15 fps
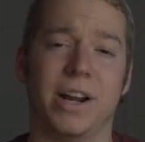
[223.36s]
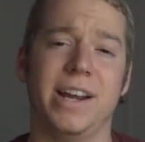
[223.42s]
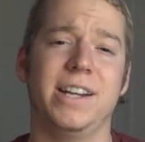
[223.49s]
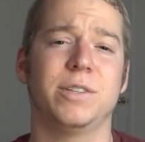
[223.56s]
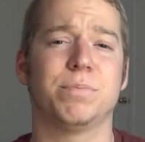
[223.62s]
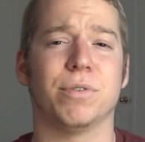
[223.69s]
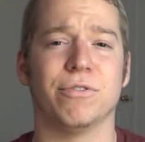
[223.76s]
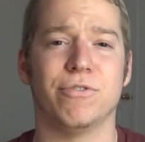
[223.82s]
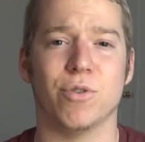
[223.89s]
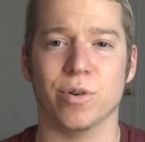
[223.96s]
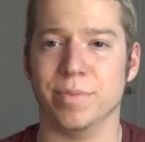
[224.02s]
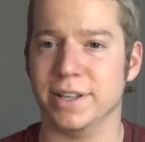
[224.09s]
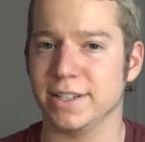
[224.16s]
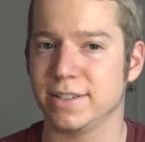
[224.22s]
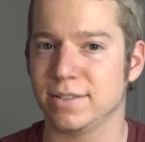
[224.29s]
8 is
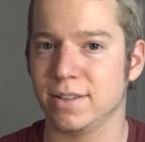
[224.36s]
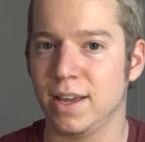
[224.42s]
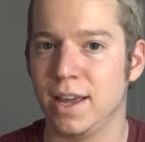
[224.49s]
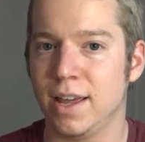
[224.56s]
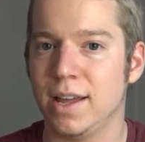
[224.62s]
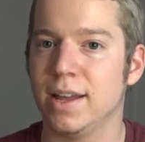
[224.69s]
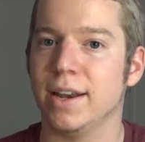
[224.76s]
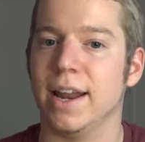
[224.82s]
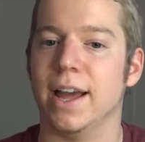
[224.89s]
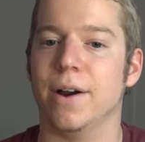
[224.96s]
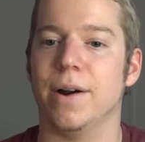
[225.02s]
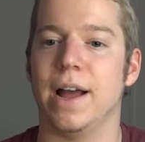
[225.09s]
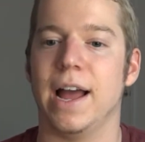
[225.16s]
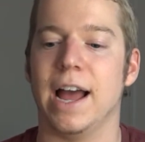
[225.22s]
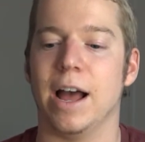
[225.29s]
performance.
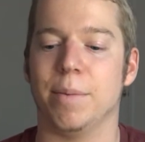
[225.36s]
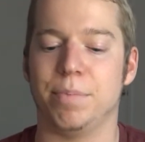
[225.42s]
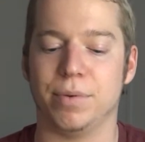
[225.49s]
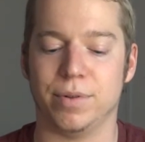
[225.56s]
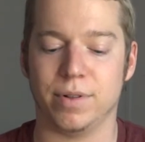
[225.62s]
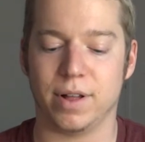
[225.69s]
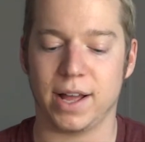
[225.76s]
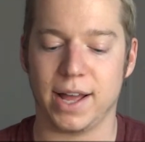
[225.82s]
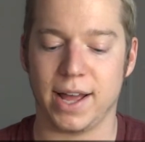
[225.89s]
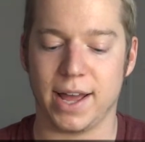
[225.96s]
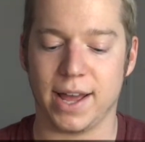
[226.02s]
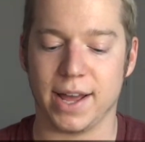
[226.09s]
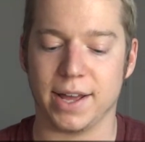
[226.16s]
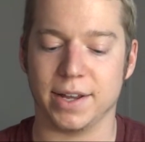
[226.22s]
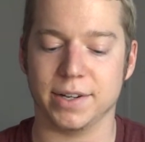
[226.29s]
Now, Apple
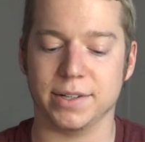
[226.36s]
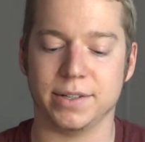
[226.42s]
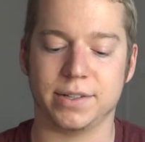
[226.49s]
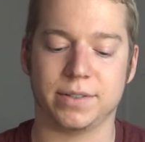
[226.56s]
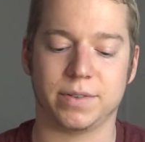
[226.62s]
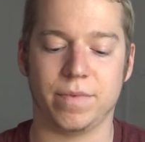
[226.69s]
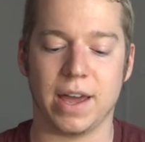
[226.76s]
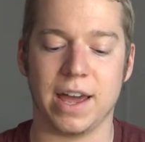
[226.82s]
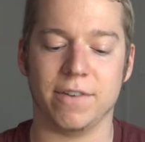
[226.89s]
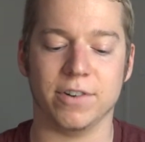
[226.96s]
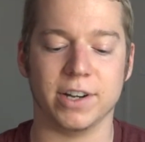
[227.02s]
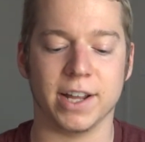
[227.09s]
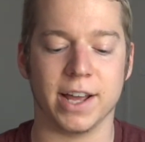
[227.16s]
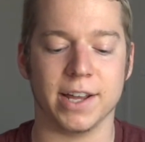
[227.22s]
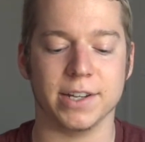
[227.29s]
has
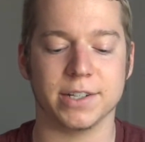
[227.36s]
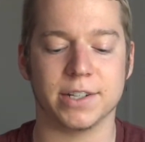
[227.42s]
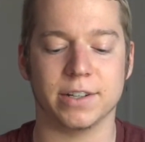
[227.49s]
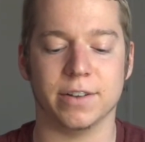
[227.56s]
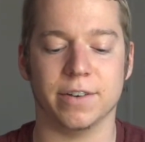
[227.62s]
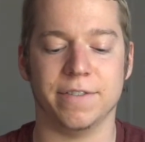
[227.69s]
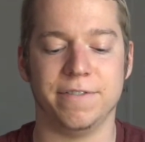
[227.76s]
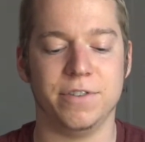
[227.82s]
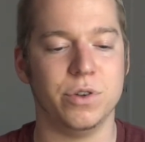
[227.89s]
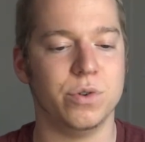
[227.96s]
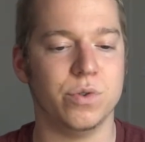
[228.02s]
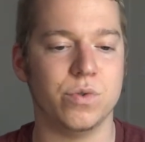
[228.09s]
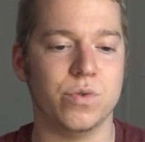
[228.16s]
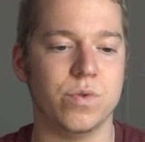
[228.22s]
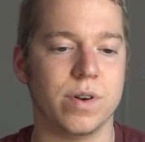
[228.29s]
advertised a
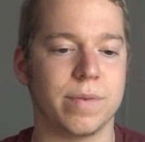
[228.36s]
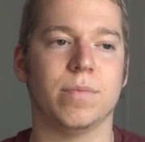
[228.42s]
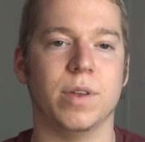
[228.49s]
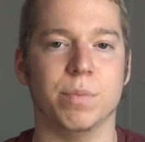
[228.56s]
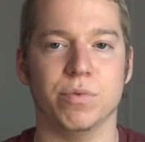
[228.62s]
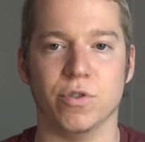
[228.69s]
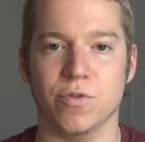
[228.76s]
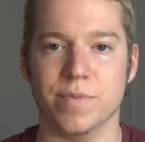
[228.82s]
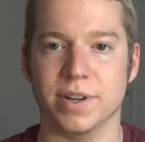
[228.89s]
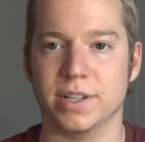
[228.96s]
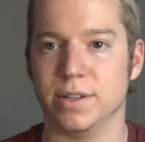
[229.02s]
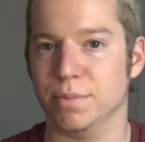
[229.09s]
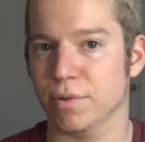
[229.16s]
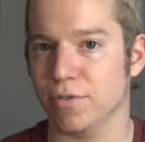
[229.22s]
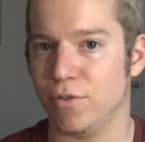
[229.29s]
few improvements
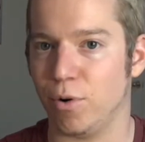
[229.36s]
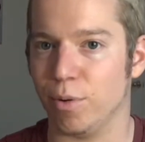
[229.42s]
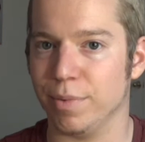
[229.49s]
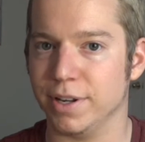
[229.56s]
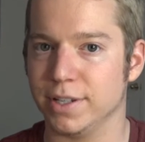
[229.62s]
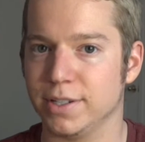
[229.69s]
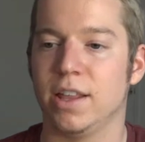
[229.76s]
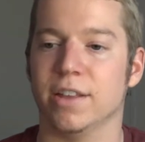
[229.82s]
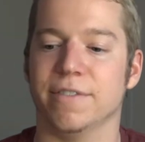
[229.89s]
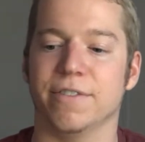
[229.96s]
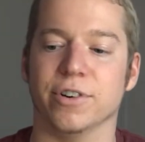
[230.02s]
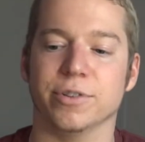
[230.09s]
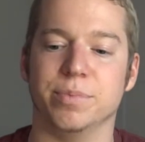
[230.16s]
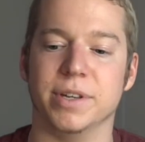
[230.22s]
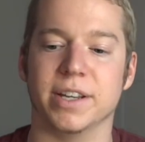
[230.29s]
to performance. The
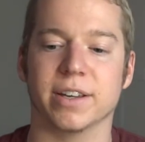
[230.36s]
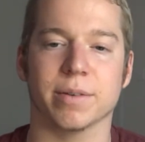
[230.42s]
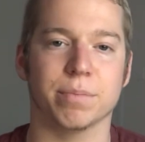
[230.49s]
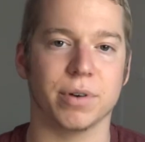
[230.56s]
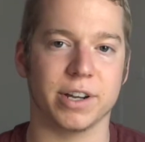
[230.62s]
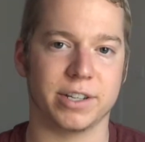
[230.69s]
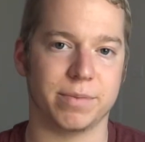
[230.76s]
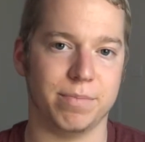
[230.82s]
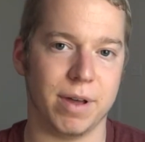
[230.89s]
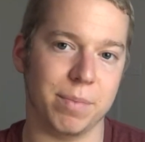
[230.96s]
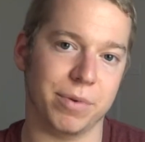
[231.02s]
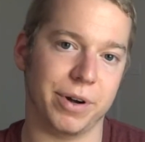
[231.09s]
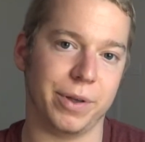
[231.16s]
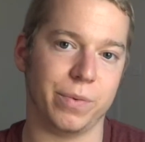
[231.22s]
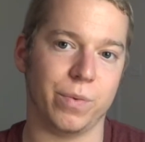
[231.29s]
first being compressed
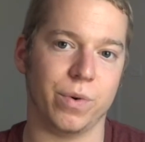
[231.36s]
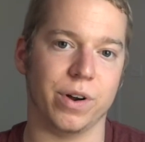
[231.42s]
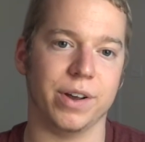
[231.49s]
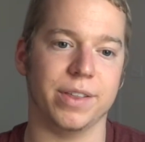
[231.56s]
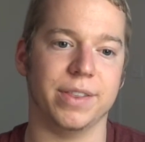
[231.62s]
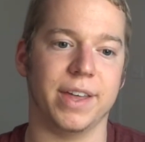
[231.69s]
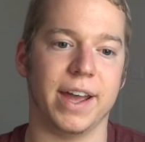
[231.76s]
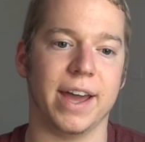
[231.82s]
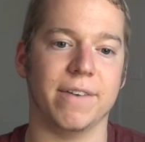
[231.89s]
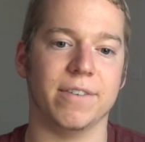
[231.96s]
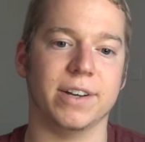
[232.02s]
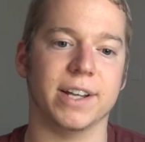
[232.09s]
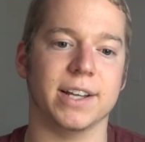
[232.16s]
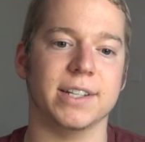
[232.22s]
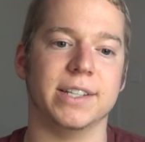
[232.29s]
memory, where they
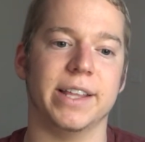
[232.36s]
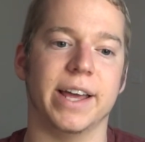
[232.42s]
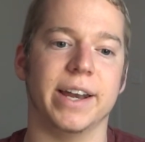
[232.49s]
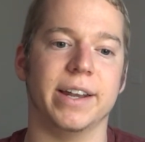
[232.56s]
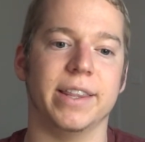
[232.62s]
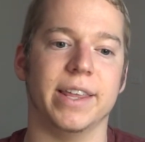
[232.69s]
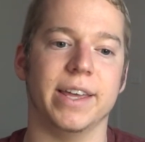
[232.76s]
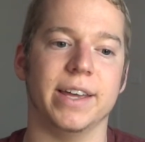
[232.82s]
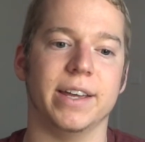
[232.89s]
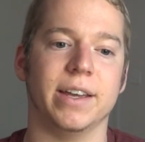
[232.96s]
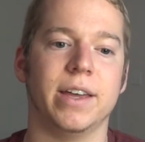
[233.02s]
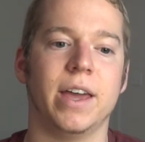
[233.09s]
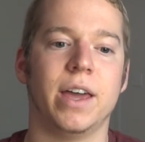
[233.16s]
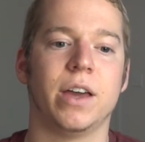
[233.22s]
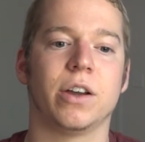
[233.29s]
advertise that they
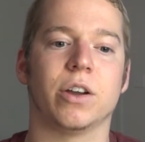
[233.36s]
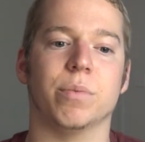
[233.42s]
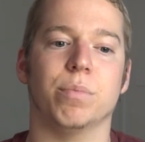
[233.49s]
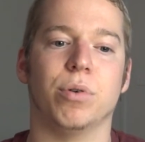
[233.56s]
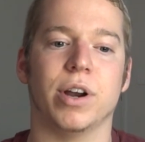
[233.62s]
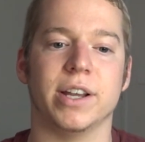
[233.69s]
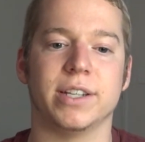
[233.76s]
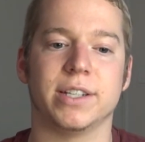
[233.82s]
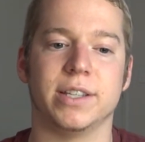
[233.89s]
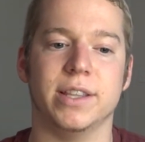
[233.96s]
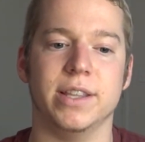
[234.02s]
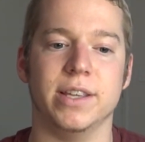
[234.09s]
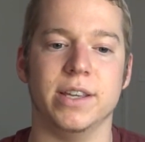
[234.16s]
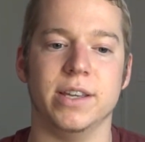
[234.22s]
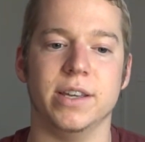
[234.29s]
compress
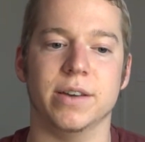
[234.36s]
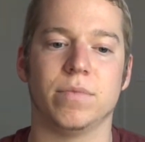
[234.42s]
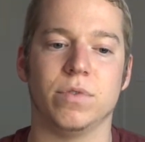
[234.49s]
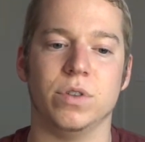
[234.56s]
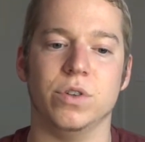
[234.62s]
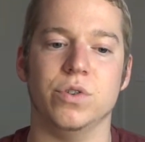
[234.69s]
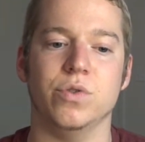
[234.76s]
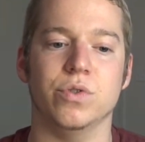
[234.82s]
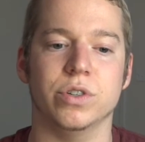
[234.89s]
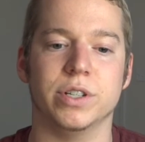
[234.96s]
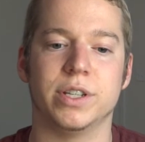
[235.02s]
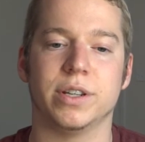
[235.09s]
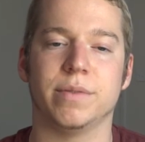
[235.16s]
the used